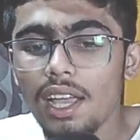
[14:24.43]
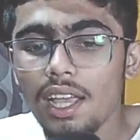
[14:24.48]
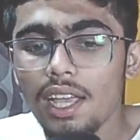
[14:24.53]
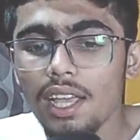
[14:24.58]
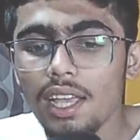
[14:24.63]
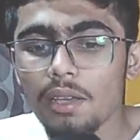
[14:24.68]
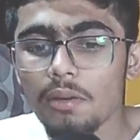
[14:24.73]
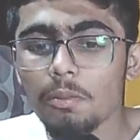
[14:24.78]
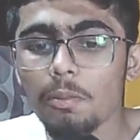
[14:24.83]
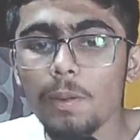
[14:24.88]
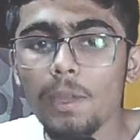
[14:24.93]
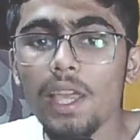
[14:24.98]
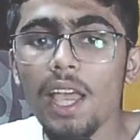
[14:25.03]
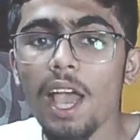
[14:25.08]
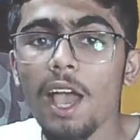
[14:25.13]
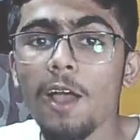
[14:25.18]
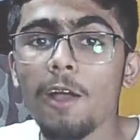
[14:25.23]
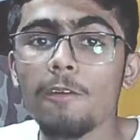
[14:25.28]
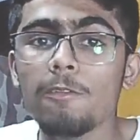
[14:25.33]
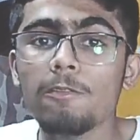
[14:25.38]
we
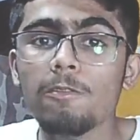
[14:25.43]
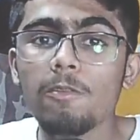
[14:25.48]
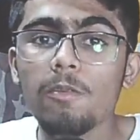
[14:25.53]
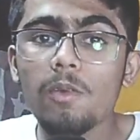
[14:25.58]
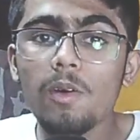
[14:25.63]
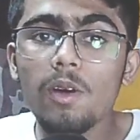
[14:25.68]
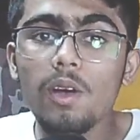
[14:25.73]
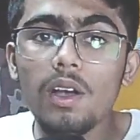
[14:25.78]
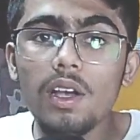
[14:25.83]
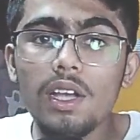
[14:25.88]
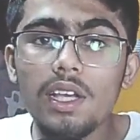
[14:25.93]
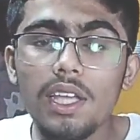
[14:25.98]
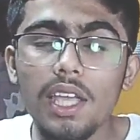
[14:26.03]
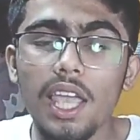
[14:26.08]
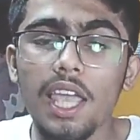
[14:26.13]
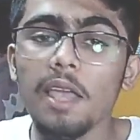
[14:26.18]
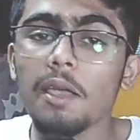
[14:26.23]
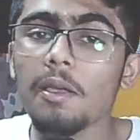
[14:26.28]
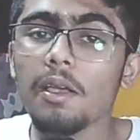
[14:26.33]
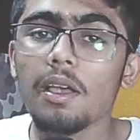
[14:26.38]
have
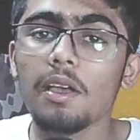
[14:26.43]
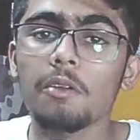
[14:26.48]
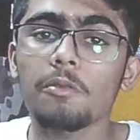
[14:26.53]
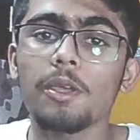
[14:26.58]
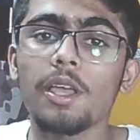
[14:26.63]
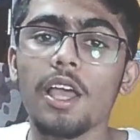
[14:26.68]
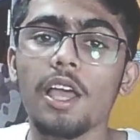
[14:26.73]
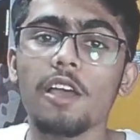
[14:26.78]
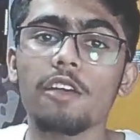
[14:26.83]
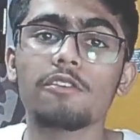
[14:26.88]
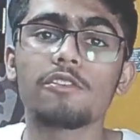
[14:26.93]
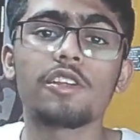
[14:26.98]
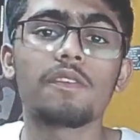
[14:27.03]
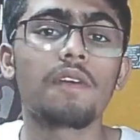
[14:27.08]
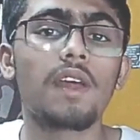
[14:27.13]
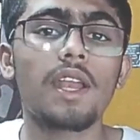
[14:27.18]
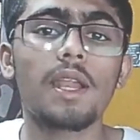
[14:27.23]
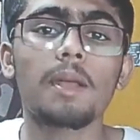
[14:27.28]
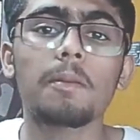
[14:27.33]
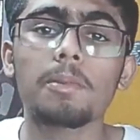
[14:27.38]

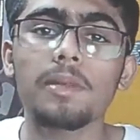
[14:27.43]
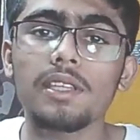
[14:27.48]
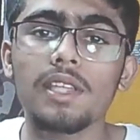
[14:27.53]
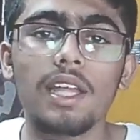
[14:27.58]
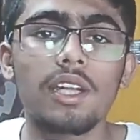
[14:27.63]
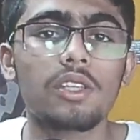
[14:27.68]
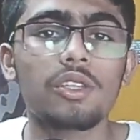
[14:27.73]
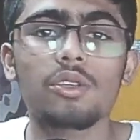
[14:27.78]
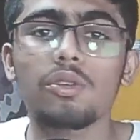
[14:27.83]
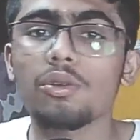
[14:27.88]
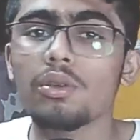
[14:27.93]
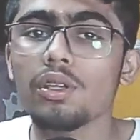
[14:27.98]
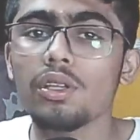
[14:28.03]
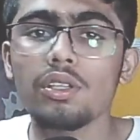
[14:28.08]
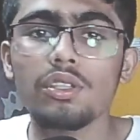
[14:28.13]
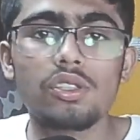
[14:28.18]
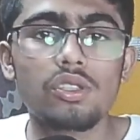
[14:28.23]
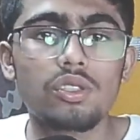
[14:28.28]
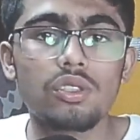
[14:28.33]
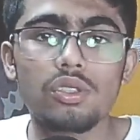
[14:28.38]
developed that theory
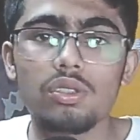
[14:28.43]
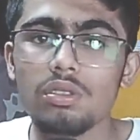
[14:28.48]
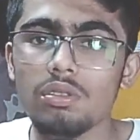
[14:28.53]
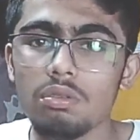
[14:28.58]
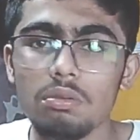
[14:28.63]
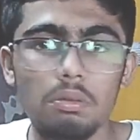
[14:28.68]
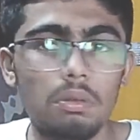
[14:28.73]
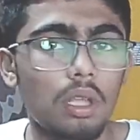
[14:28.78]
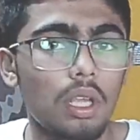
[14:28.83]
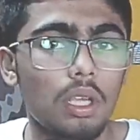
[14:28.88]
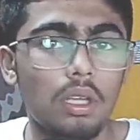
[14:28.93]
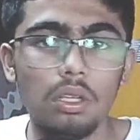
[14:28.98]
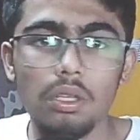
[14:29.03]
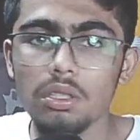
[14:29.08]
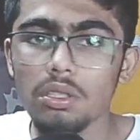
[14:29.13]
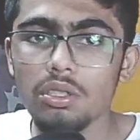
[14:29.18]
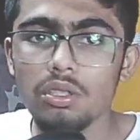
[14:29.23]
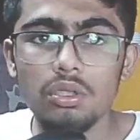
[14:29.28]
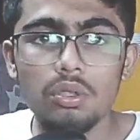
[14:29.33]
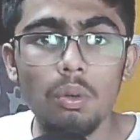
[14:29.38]
like
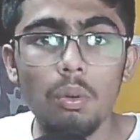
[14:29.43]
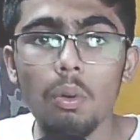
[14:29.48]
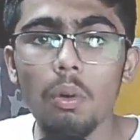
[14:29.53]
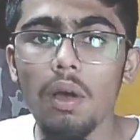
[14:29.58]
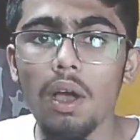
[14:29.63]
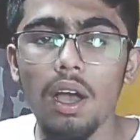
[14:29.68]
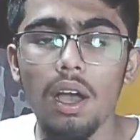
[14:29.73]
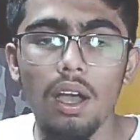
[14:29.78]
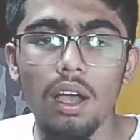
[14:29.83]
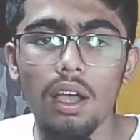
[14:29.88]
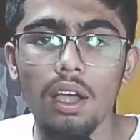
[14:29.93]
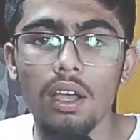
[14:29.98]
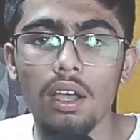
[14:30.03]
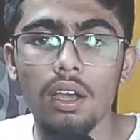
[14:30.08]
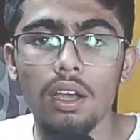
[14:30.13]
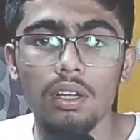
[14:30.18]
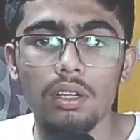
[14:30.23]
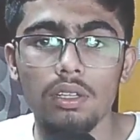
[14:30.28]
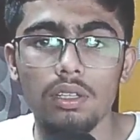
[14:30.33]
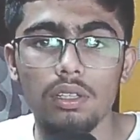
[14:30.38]
so
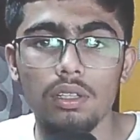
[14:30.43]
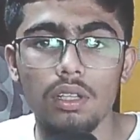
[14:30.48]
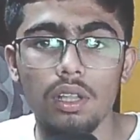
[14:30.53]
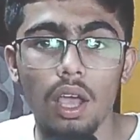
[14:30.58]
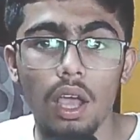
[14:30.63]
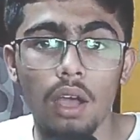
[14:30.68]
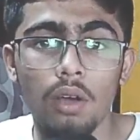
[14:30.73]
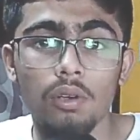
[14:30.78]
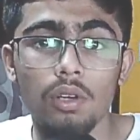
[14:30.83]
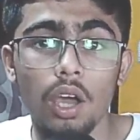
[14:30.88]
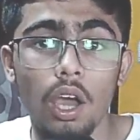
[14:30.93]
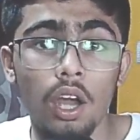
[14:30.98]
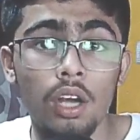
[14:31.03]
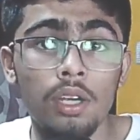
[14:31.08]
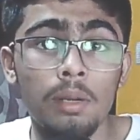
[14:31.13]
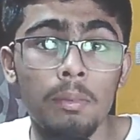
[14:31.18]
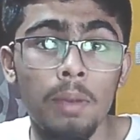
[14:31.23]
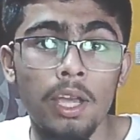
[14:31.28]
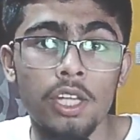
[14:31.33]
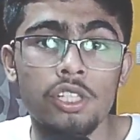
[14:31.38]

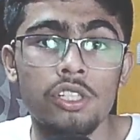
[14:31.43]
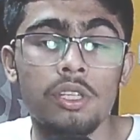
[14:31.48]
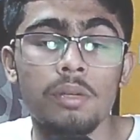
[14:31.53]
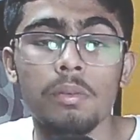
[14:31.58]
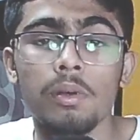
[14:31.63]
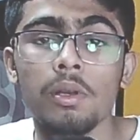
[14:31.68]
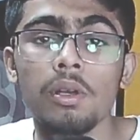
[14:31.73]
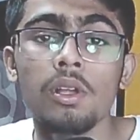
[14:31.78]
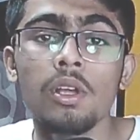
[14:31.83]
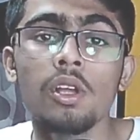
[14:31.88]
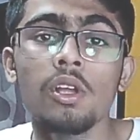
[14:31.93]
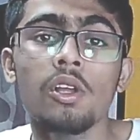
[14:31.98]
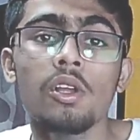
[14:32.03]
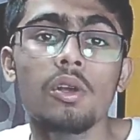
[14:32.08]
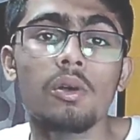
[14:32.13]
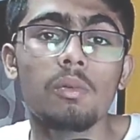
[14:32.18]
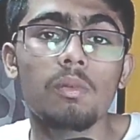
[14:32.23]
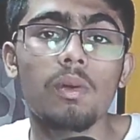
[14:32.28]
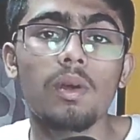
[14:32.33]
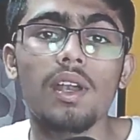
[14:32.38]
unimaginable
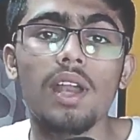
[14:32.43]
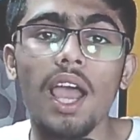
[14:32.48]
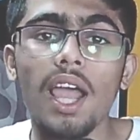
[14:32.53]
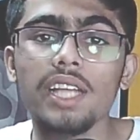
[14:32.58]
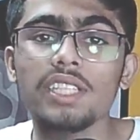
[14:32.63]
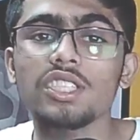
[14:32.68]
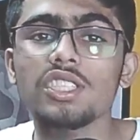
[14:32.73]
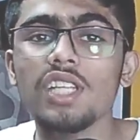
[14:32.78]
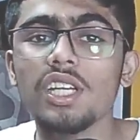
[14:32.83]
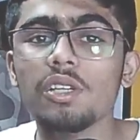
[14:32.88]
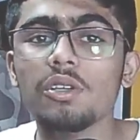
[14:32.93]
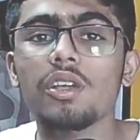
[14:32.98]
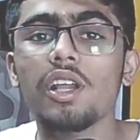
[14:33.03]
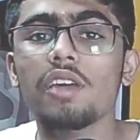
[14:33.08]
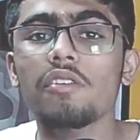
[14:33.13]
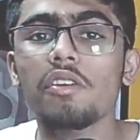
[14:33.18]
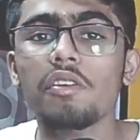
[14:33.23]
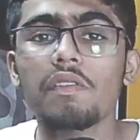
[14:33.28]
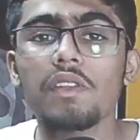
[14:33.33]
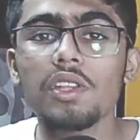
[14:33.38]
what Einstein could have
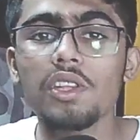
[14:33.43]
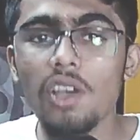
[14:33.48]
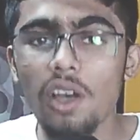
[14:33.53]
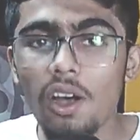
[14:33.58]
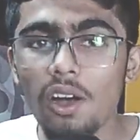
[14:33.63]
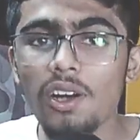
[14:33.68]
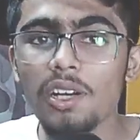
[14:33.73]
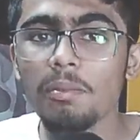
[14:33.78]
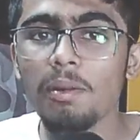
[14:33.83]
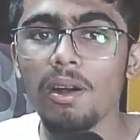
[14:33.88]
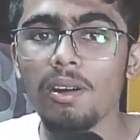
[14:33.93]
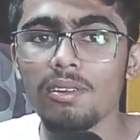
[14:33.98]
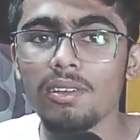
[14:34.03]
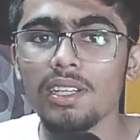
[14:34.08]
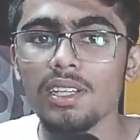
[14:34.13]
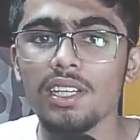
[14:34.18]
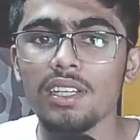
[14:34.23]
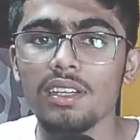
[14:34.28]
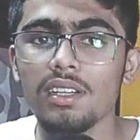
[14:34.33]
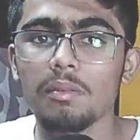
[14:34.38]
even thought about
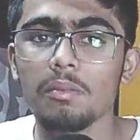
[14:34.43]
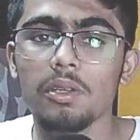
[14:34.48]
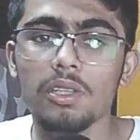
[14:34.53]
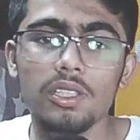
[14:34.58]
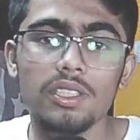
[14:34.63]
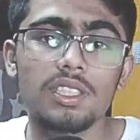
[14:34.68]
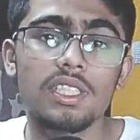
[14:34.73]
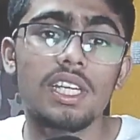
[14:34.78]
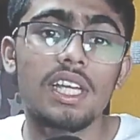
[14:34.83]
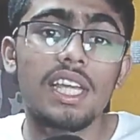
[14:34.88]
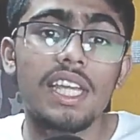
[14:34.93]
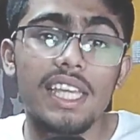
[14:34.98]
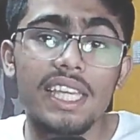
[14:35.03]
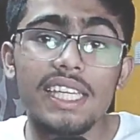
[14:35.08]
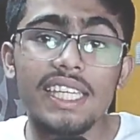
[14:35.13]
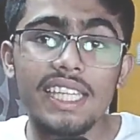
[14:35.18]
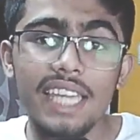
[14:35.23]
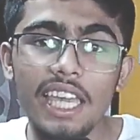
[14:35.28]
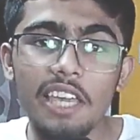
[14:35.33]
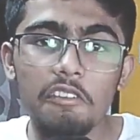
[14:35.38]
it, because he
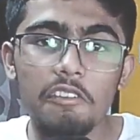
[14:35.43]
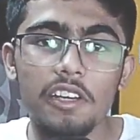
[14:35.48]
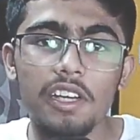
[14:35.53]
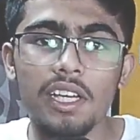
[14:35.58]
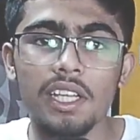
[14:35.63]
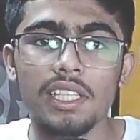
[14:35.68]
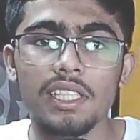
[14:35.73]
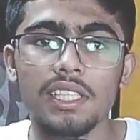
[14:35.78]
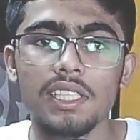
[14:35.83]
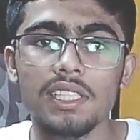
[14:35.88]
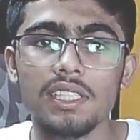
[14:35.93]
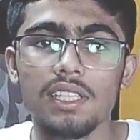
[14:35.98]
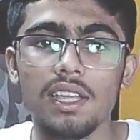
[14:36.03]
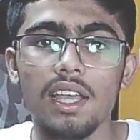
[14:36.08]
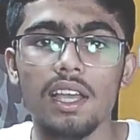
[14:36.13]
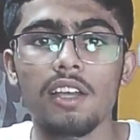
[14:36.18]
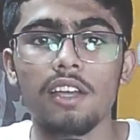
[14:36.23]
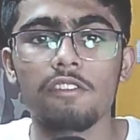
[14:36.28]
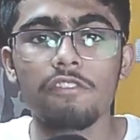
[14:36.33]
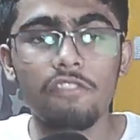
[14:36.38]
gave us
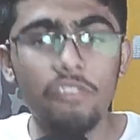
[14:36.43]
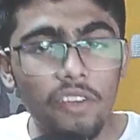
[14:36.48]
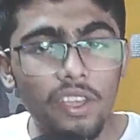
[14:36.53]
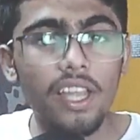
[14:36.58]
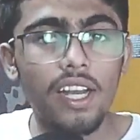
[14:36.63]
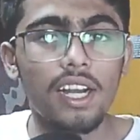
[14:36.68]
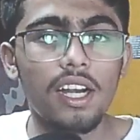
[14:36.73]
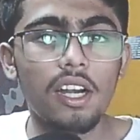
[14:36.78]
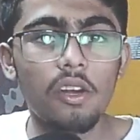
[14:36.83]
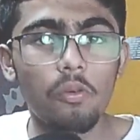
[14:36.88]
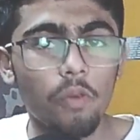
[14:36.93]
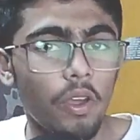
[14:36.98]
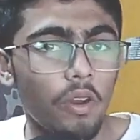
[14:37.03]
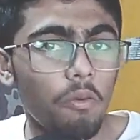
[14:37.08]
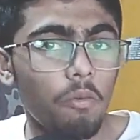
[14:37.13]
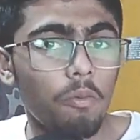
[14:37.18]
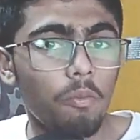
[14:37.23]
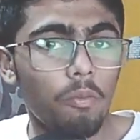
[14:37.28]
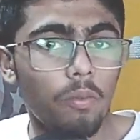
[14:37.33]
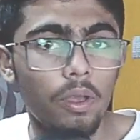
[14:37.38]
a field
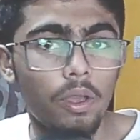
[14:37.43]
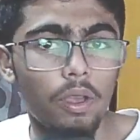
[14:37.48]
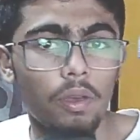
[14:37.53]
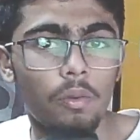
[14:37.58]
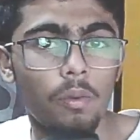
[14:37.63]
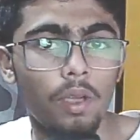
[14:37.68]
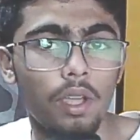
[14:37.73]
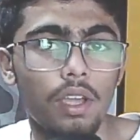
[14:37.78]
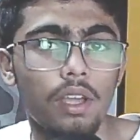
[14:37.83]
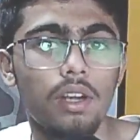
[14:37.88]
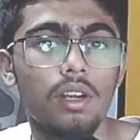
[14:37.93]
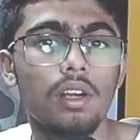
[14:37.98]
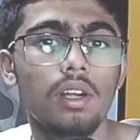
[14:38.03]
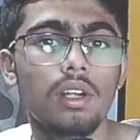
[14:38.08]
where